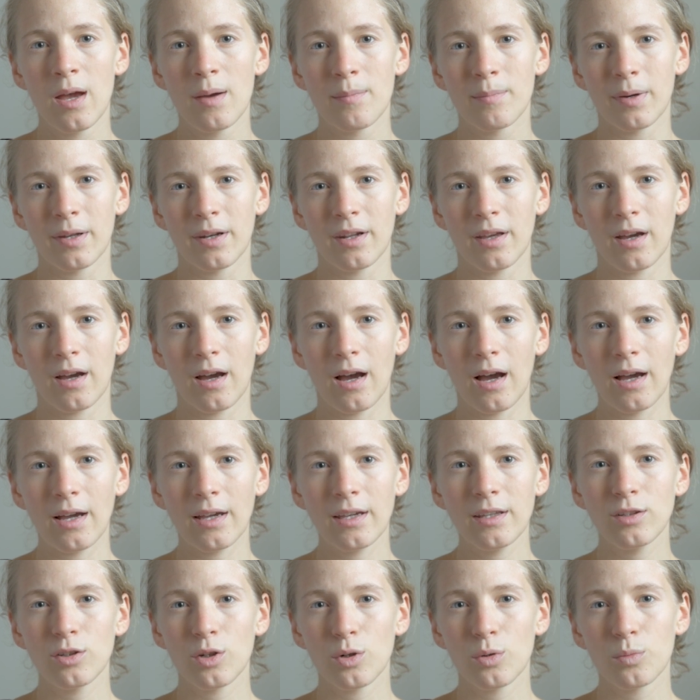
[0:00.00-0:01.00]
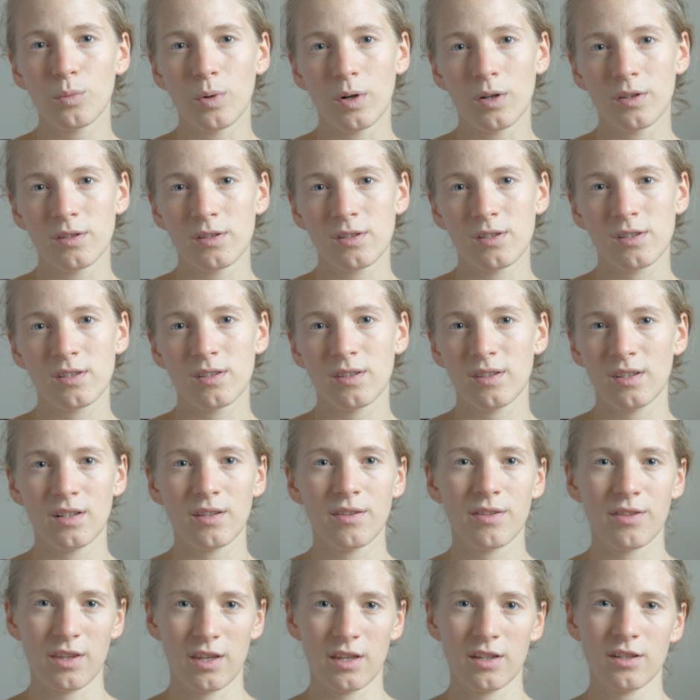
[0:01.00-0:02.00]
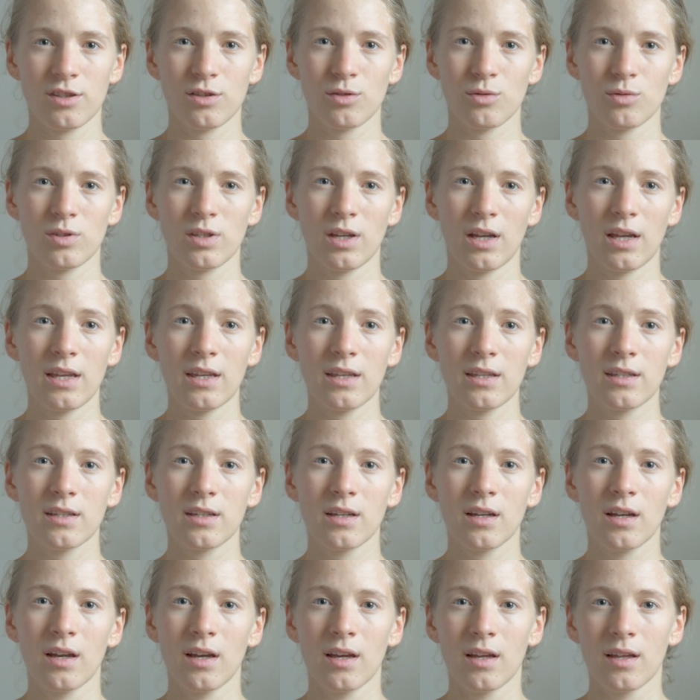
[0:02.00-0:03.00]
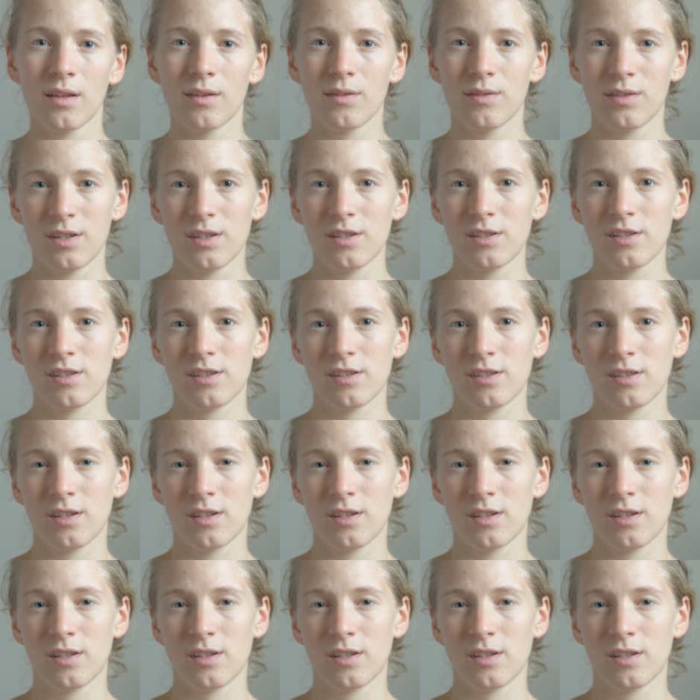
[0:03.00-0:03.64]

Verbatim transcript: but I don't want these things to take this